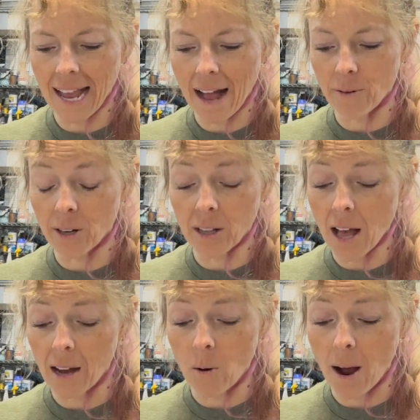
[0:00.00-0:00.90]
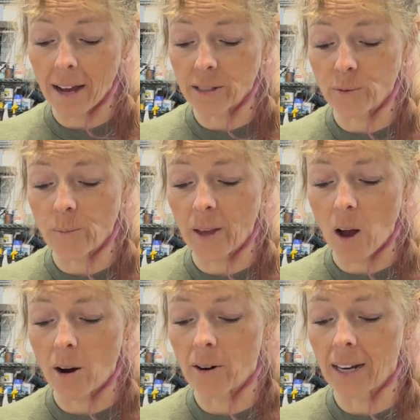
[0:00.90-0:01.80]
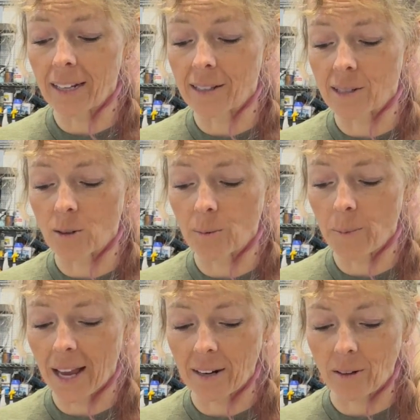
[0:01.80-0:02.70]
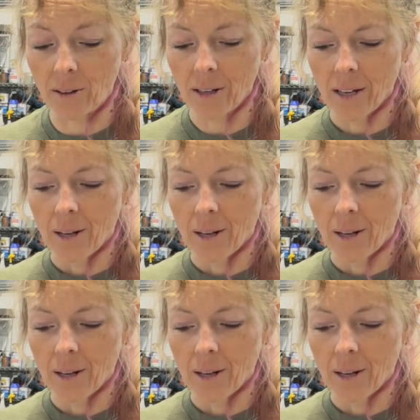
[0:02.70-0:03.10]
counterclockwise from the already installed panel.